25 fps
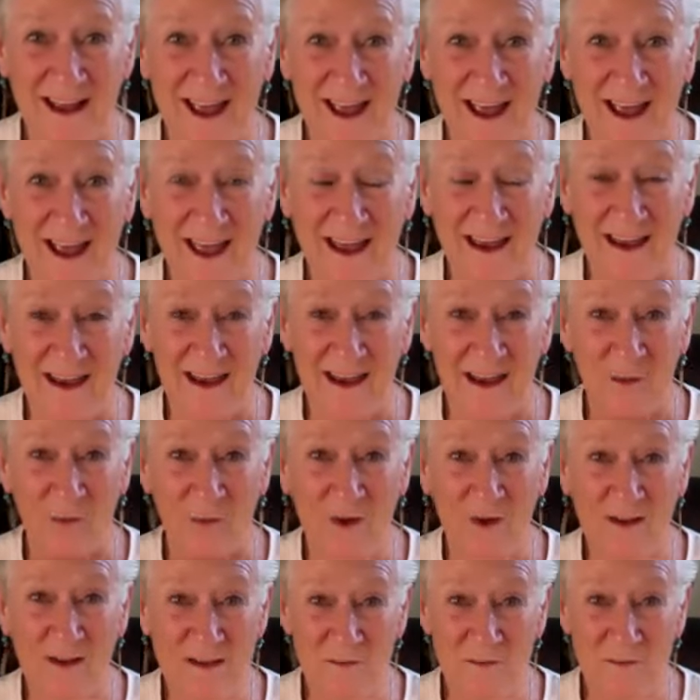And it
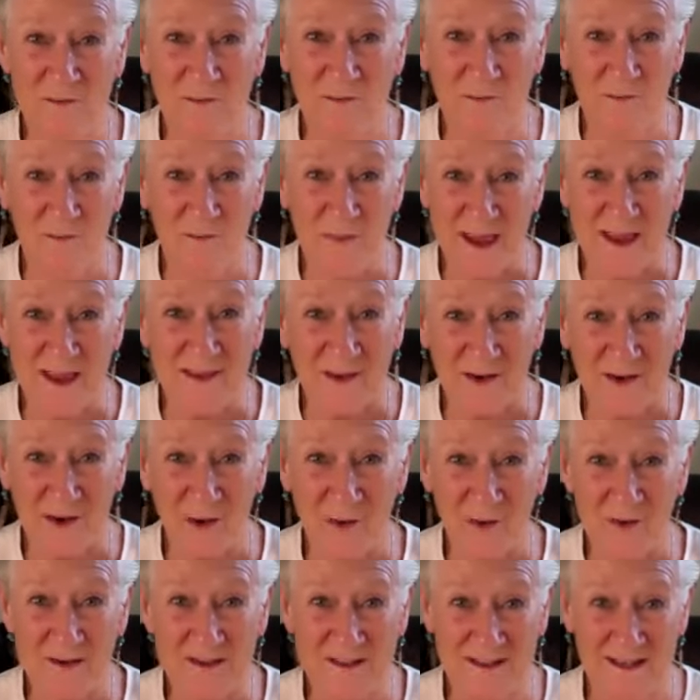wasn't me that
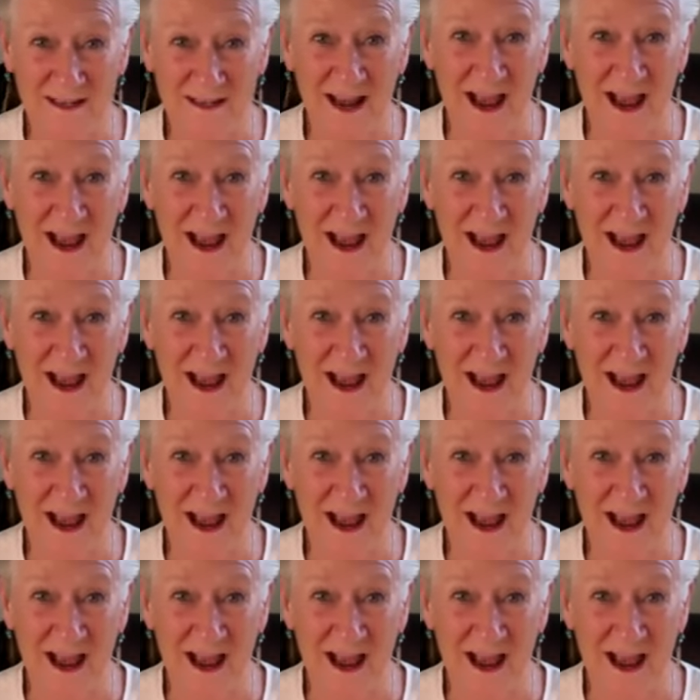noticed it.